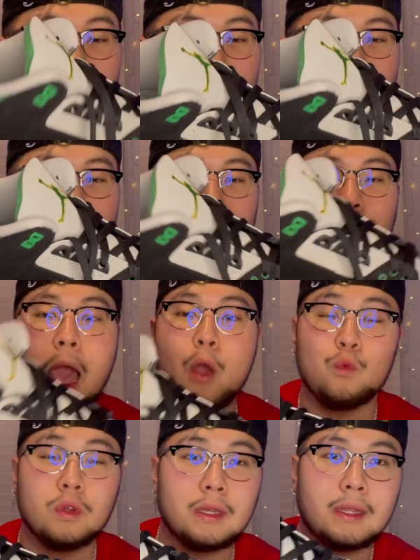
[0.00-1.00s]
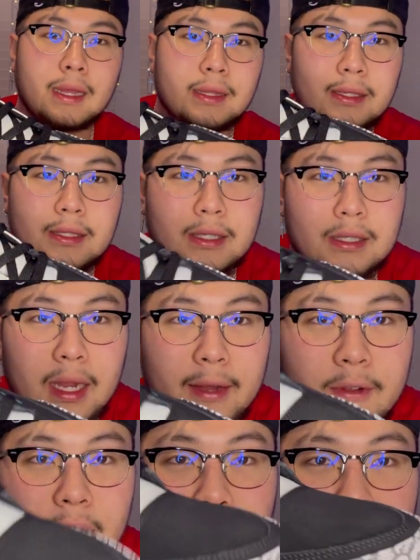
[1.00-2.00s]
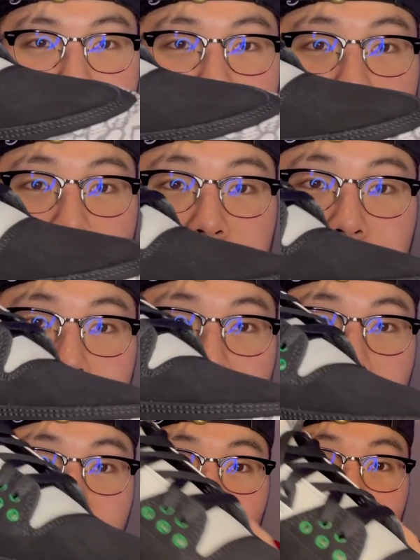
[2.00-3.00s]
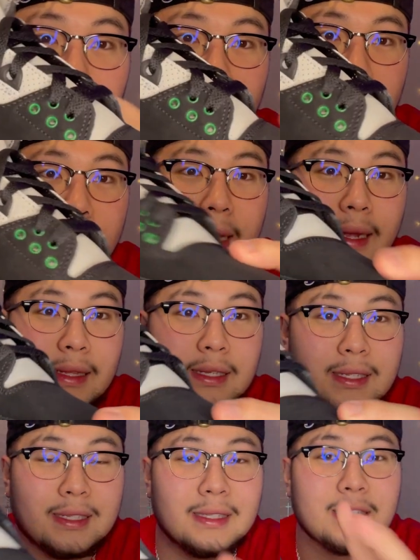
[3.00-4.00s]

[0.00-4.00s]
Uh, I really like this, because if y'all can't tell, this is suede. Like, this is